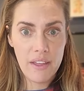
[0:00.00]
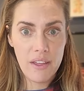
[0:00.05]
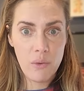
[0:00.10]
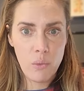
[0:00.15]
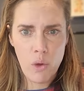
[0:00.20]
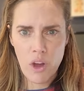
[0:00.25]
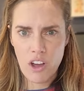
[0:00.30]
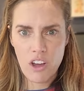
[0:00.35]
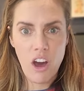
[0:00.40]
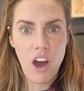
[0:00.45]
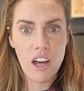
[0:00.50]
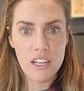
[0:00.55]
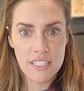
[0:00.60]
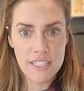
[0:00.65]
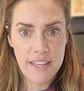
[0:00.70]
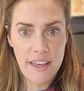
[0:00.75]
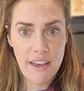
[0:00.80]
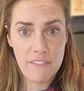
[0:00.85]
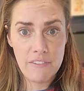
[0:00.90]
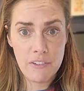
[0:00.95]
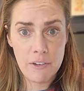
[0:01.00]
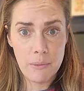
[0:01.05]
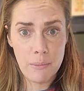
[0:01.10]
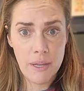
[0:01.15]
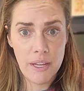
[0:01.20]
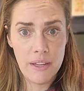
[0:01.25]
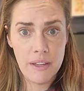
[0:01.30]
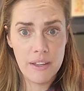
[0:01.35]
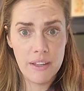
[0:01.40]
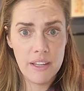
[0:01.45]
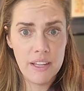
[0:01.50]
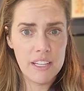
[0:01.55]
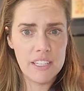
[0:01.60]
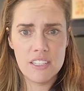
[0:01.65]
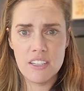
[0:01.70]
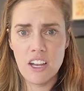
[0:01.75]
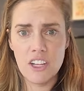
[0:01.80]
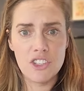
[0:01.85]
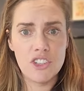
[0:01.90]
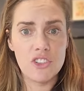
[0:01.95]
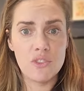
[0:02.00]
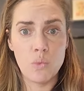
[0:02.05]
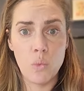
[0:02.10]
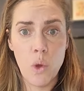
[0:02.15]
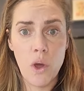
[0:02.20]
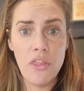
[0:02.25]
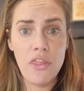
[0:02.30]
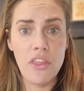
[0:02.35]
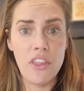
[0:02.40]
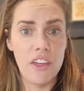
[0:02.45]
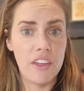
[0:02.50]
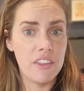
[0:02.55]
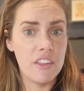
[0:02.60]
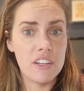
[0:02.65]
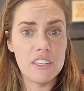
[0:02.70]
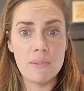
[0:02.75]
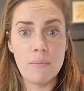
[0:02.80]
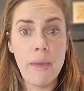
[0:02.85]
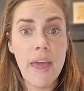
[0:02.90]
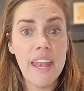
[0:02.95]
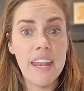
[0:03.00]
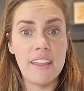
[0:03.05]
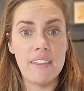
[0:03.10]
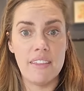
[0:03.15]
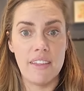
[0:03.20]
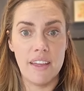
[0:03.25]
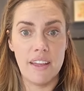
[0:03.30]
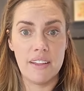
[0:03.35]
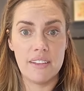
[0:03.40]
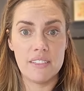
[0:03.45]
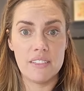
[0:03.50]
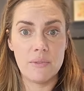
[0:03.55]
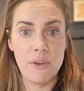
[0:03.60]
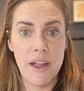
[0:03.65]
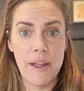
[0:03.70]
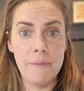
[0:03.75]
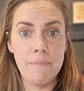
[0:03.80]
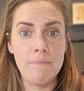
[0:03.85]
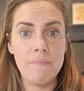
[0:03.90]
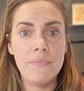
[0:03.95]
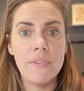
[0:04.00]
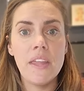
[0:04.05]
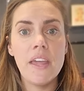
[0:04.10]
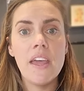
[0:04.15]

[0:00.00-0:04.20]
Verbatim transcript: what caused that for me. It's not just one thing. There's many things, right?